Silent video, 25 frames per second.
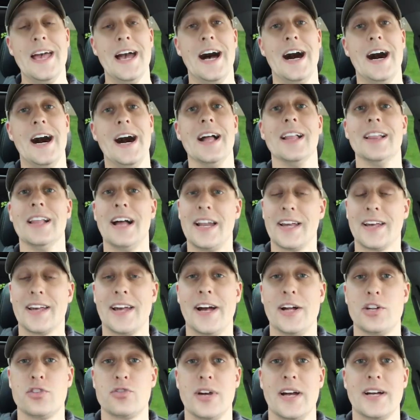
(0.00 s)
a lot of
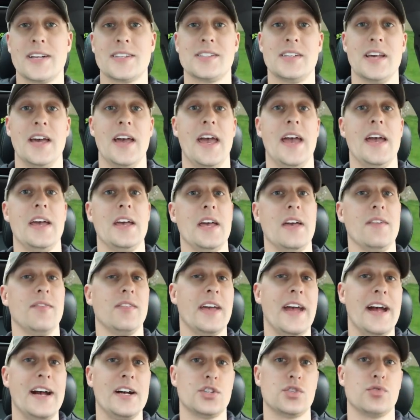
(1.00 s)
contracts say, hey, if
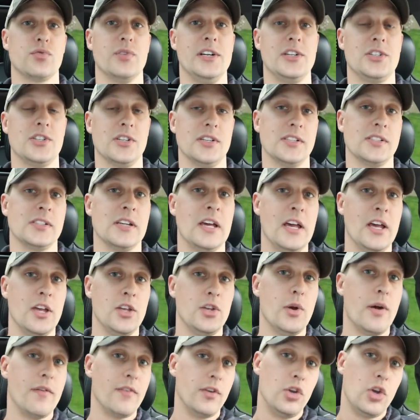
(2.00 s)
gas reaches,
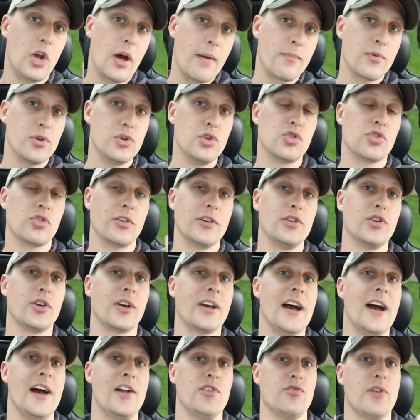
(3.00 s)
you have a number usually in your
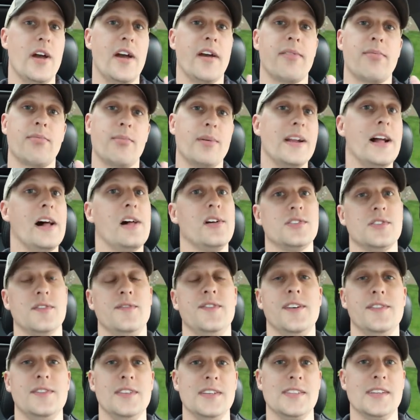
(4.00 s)
contract,
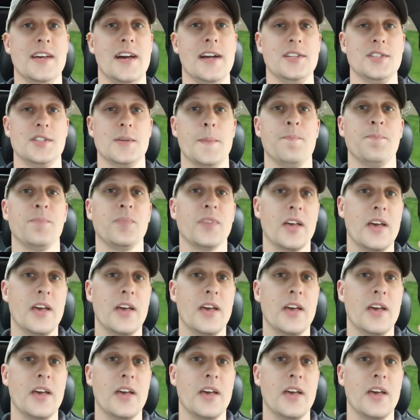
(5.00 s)
$3.50.